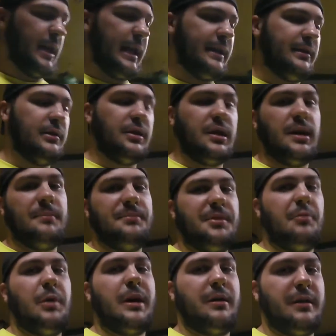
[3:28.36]
and look up the
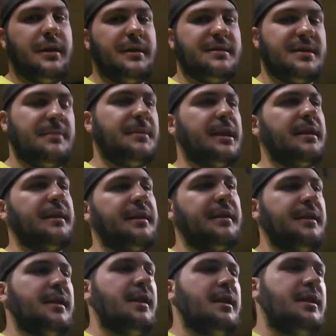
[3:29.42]
wiring schematic
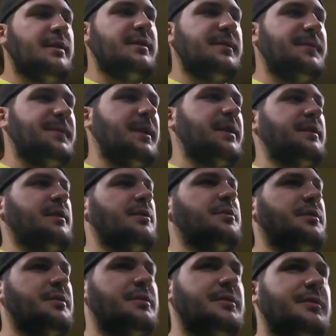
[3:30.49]
to find
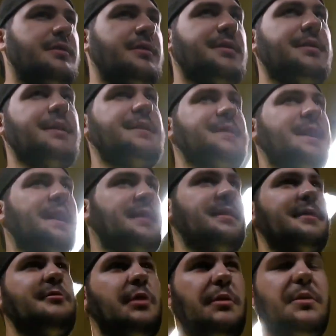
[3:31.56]
out
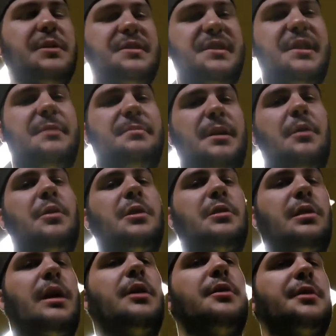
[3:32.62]
exactly what ones need power,
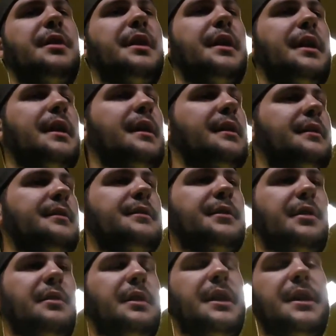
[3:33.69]
ground, and
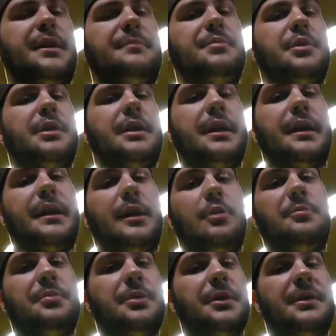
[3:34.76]
your input and
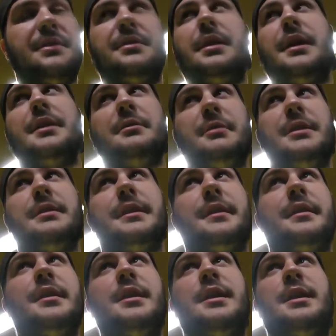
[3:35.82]
output on the relay.
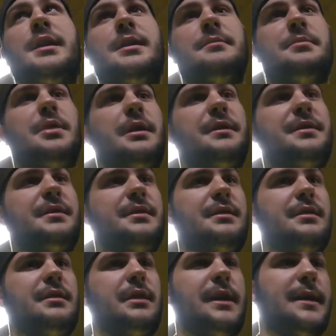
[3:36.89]
But
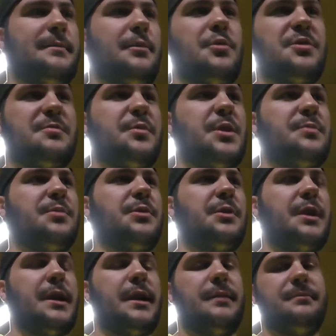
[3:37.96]
like most people,
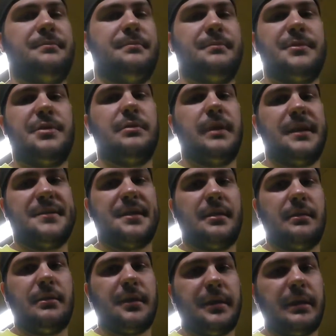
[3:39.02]
I am too lazy
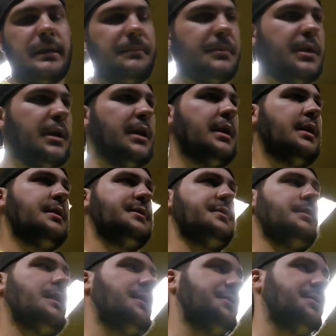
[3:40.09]
to look it up.
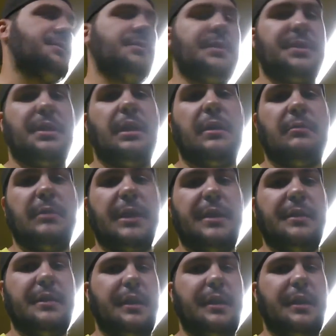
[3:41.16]
So I'll just do it the hard way